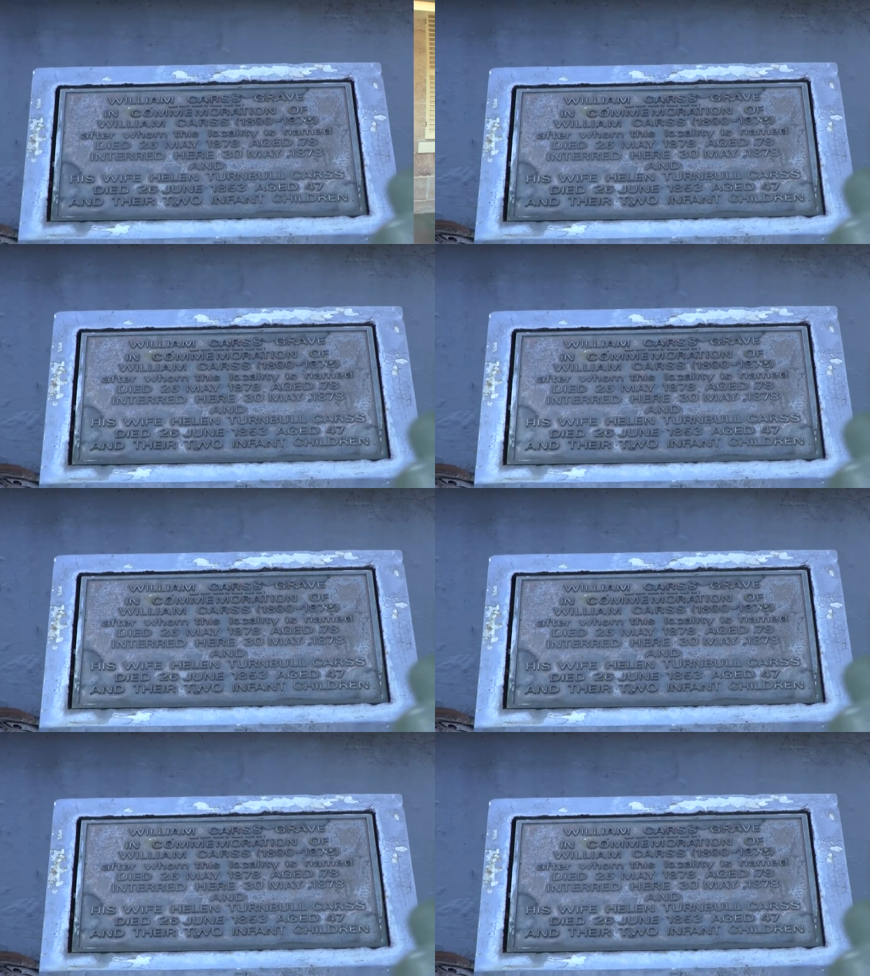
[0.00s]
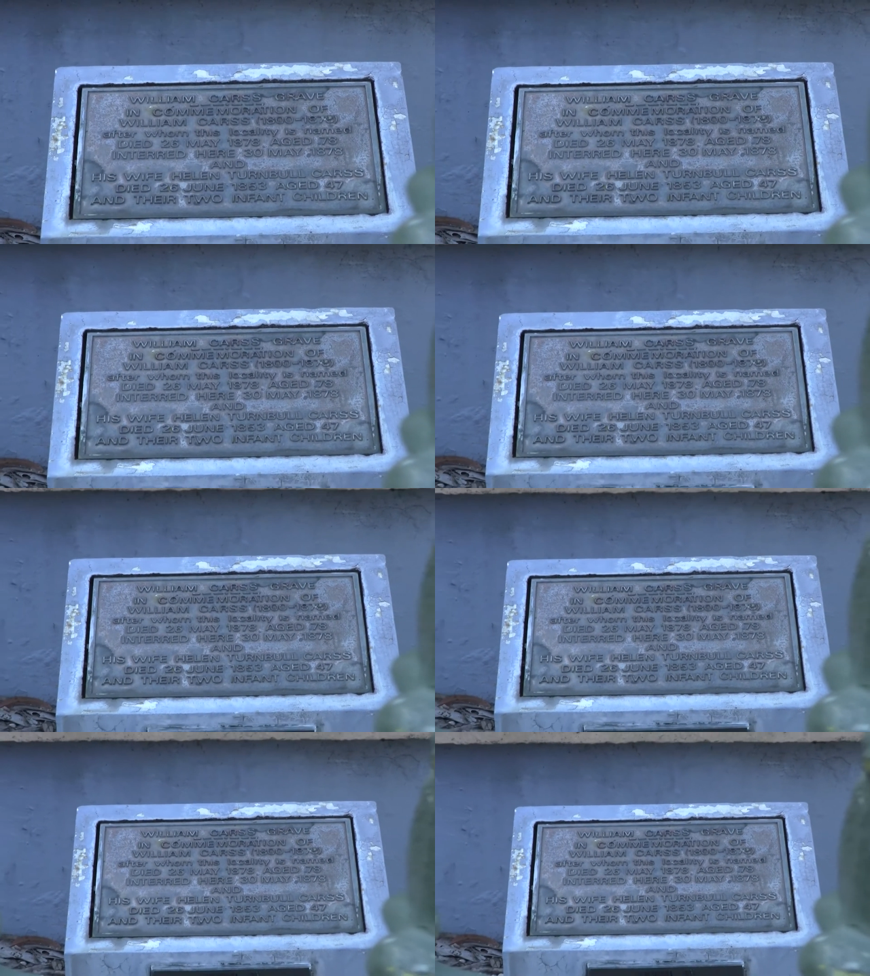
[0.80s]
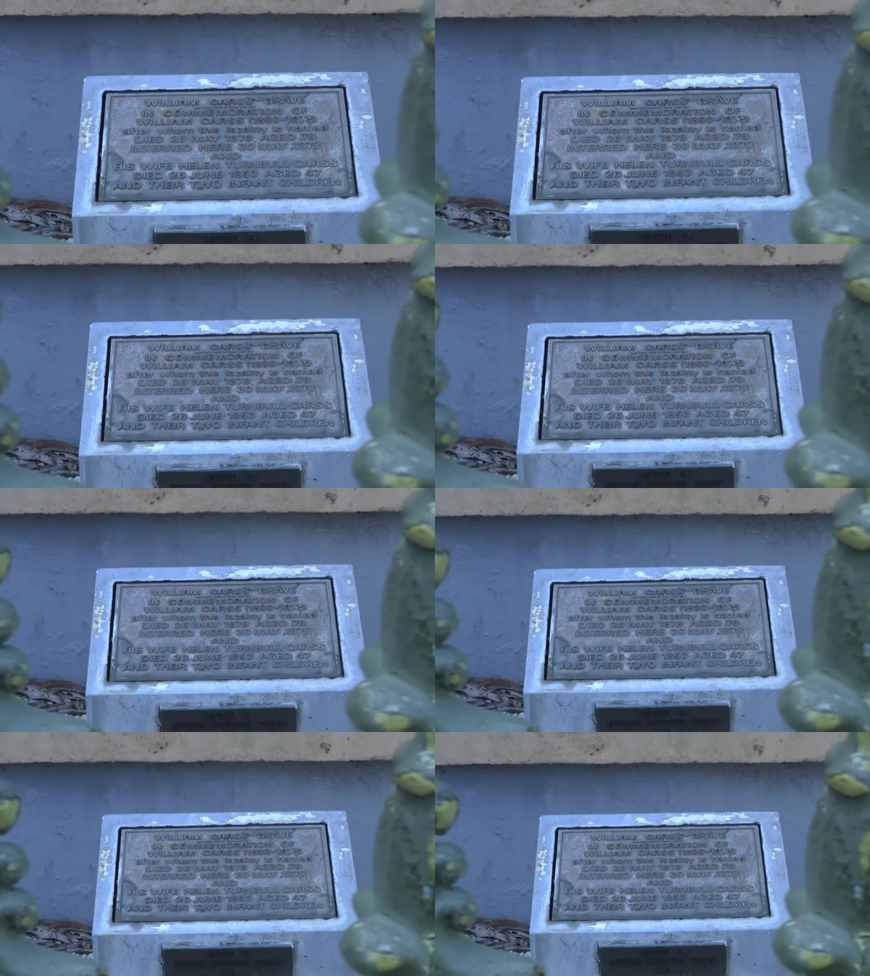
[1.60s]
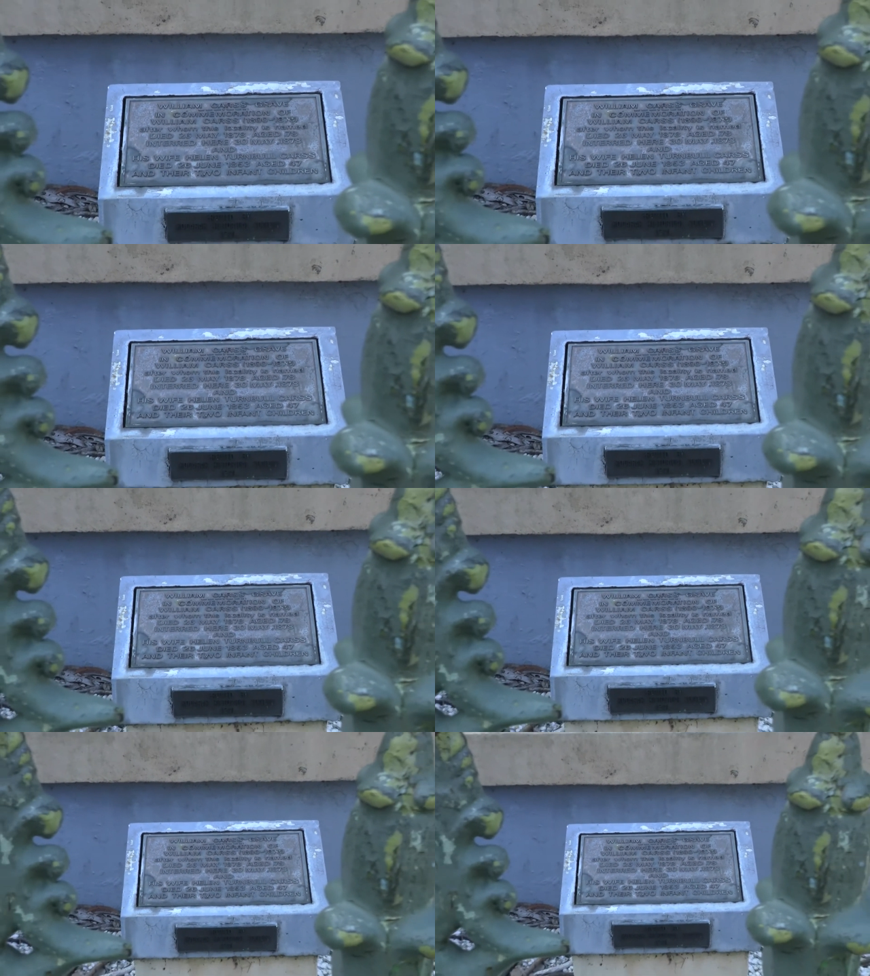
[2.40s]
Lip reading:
[unreadable: no face in view]